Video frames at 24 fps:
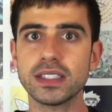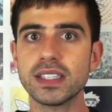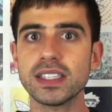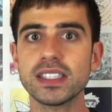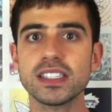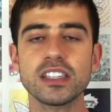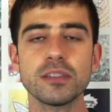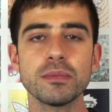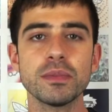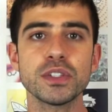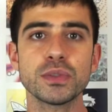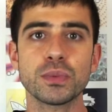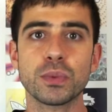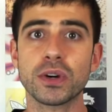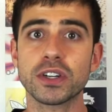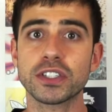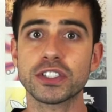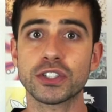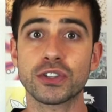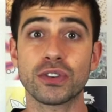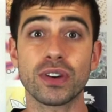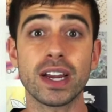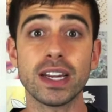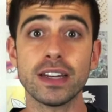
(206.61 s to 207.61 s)
system has
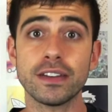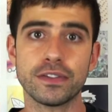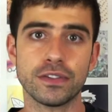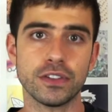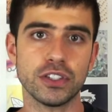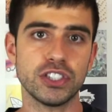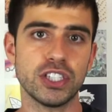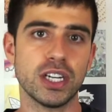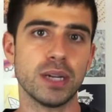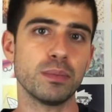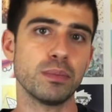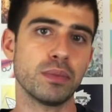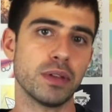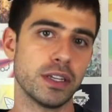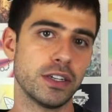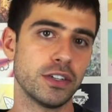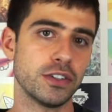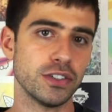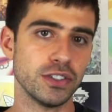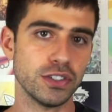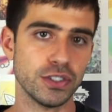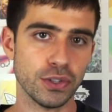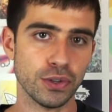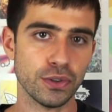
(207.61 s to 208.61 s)
worked great for Gem
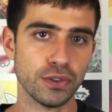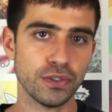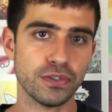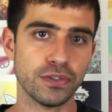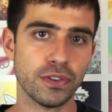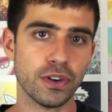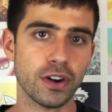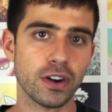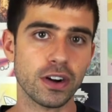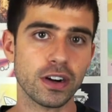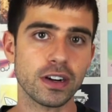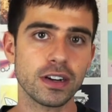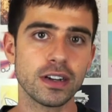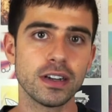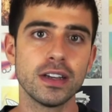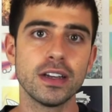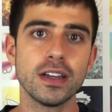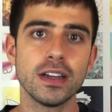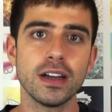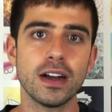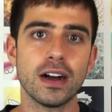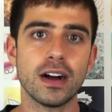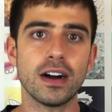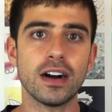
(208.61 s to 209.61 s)
Blenders so far.
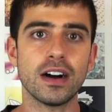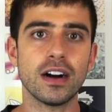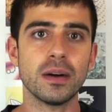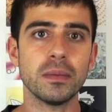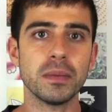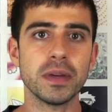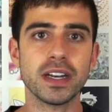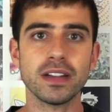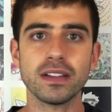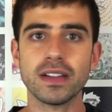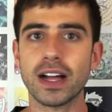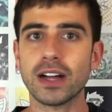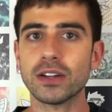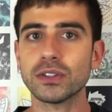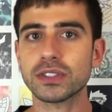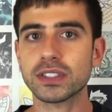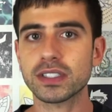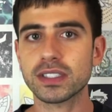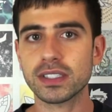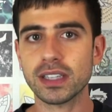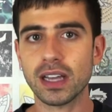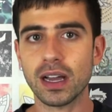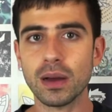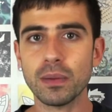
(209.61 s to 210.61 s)
It allows
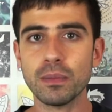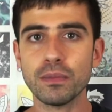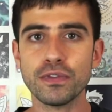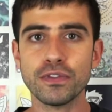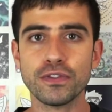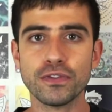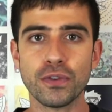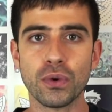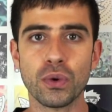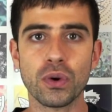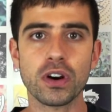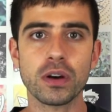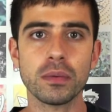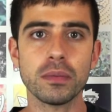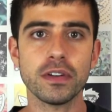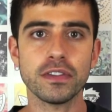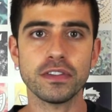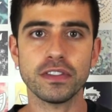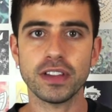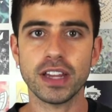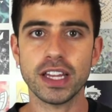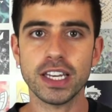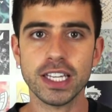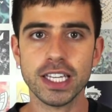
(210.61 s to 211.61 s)
some form
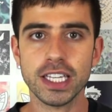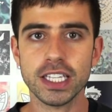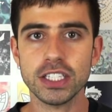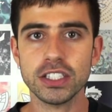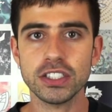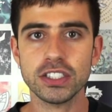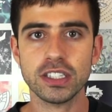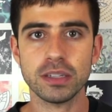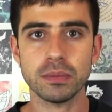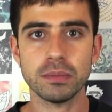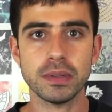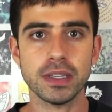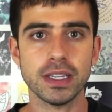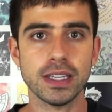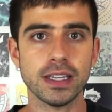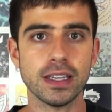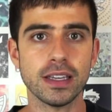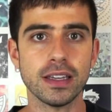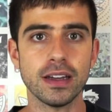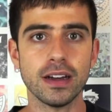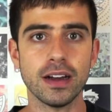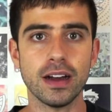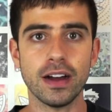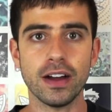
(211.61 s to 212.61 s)
of lineage to
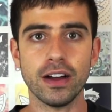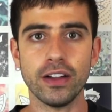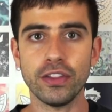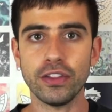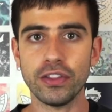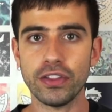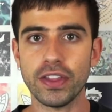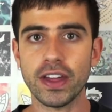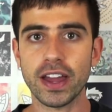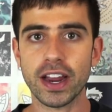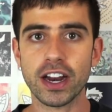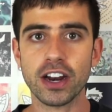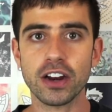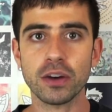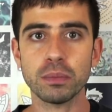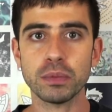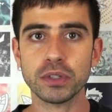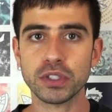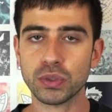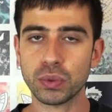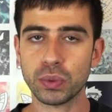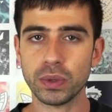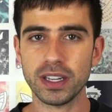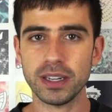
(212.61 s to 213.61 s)
be there
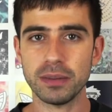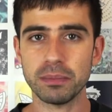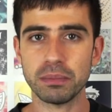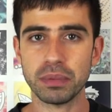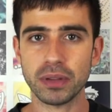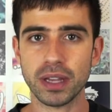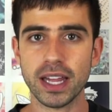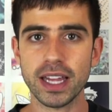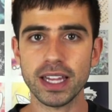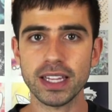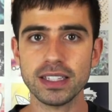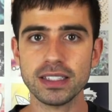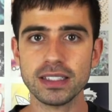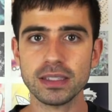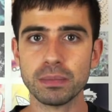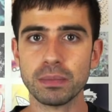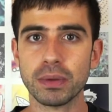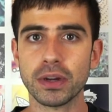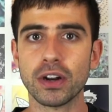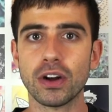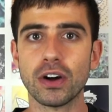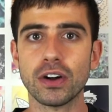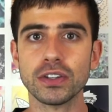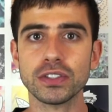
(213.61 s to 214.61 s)
between blends,
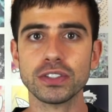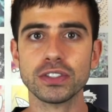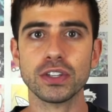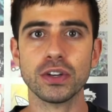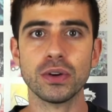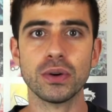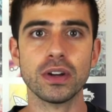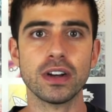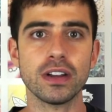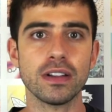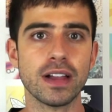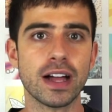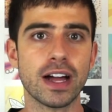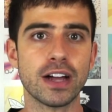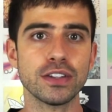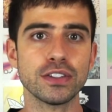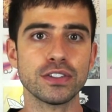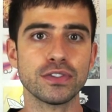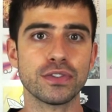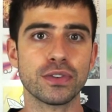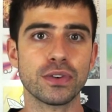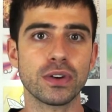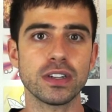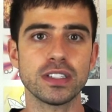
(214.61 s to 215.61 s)
but also it
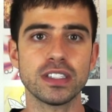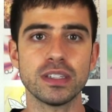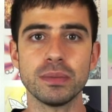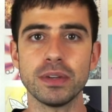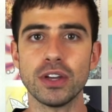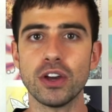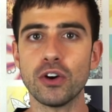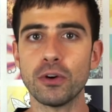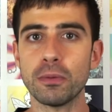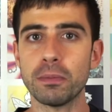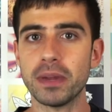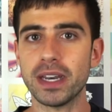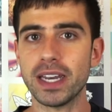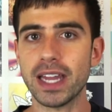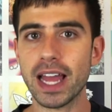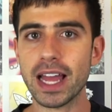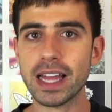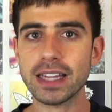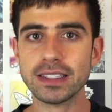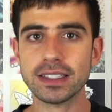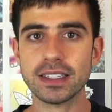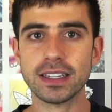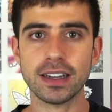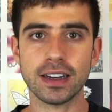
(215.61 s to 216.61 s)
allows for it to be
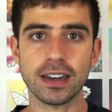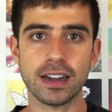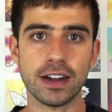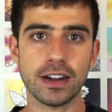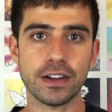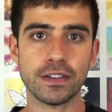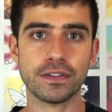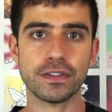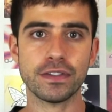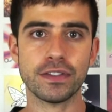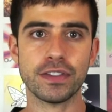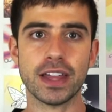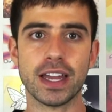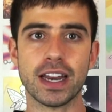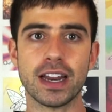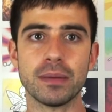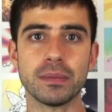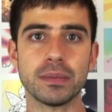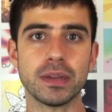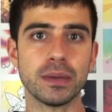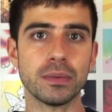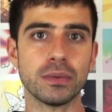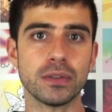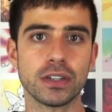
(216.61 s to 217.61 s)
open-ended enough that
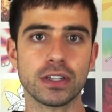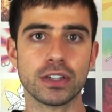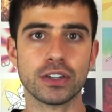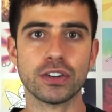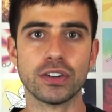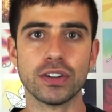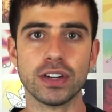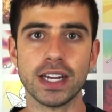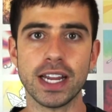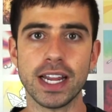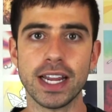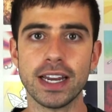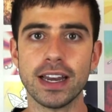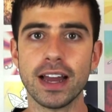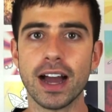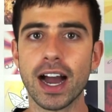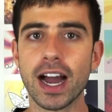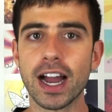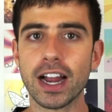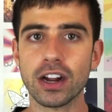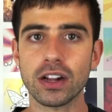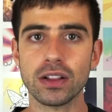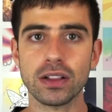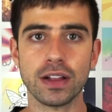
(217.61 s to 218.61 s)
I'm able to create
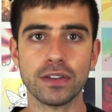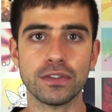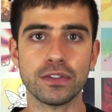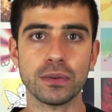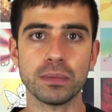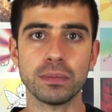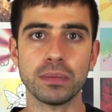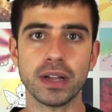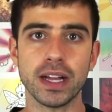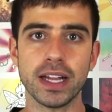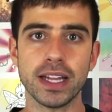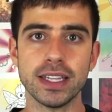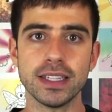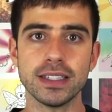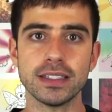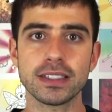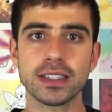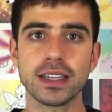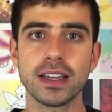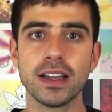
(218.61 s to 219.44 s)
higher level blends